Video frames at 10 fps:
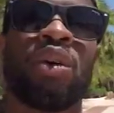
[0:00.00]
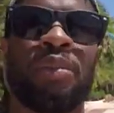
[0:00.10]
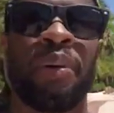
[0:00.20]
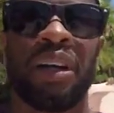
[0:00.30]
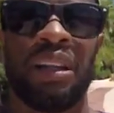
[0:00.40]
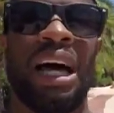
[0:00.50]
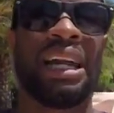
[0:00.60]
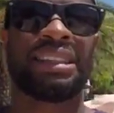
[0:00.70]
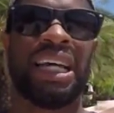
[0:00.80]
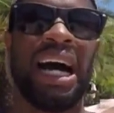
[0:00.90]
We put a lot
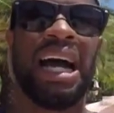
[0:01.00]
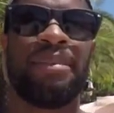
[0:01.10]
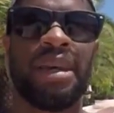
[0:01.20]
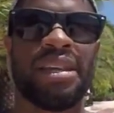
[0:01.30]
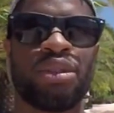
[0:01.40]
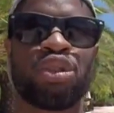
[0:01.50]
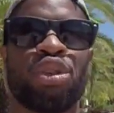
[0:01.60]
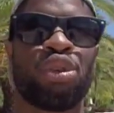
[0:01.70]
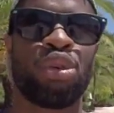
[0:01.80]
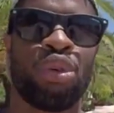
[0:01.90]
of time
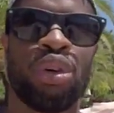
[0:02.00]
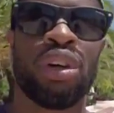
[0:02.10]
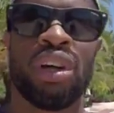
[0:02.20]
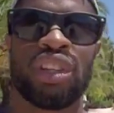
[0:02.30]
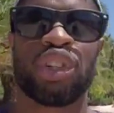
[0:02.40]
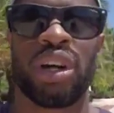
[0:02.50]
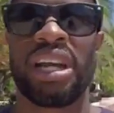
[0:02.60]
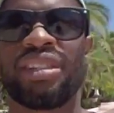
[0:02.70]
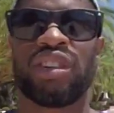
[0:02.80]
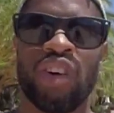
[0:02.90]
into
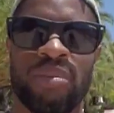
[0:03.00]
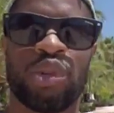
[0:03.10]
transcripts.